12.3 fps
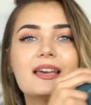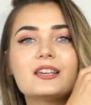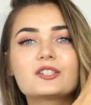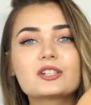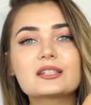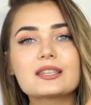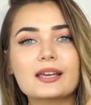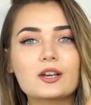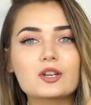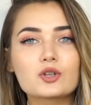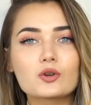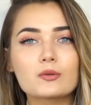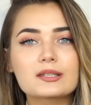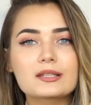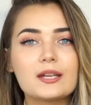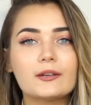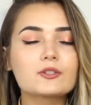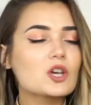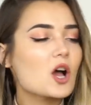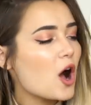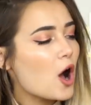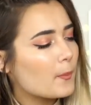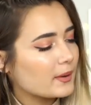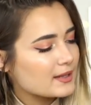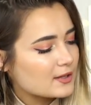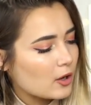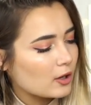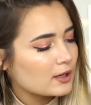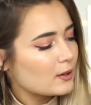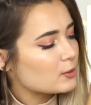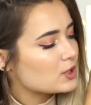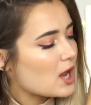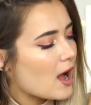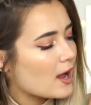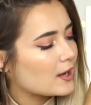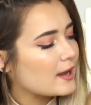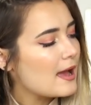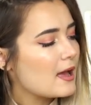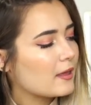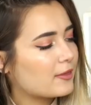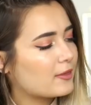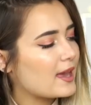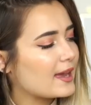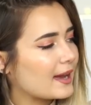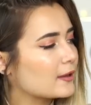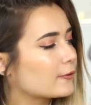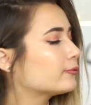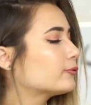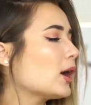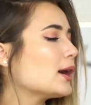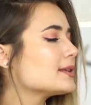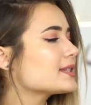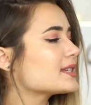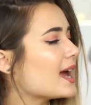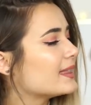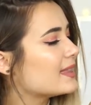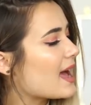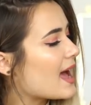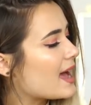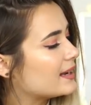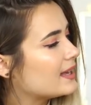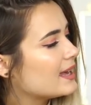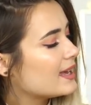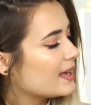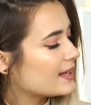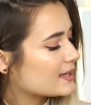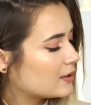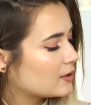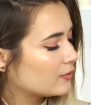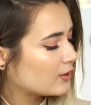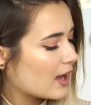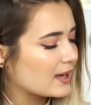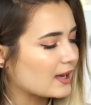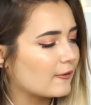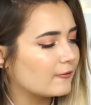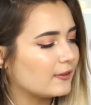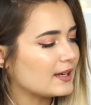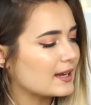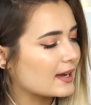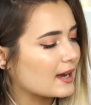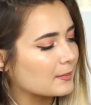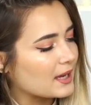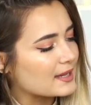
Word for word: It's just like a short sleeve top. It's got a little tie thing at the front and then it's kind of like a v-neck I'm